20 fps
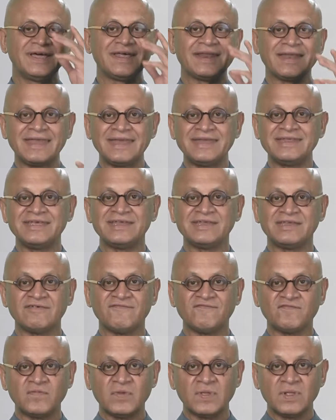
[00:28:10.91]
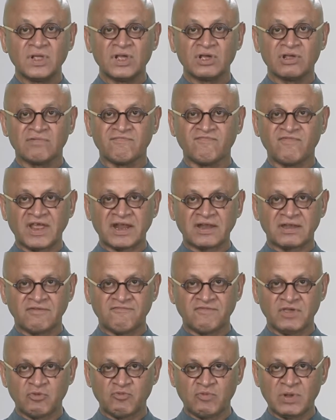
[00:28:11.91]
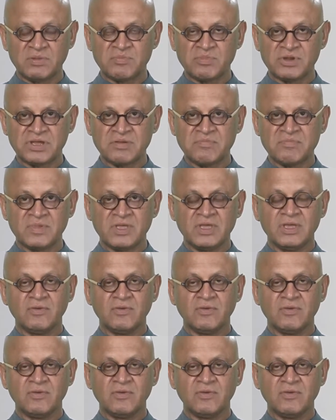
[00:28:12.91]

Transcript: radiative convective equilibrium,